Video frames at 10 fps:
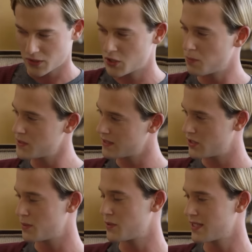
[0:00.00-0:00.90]
it. She present,
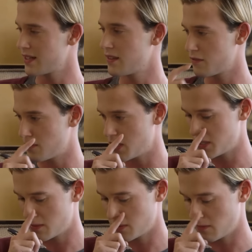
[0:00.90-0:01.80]
she's presenting the
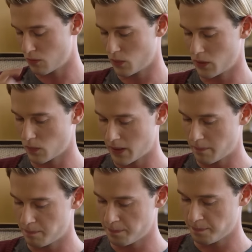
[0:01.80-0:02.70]
information in a bit of a weird way.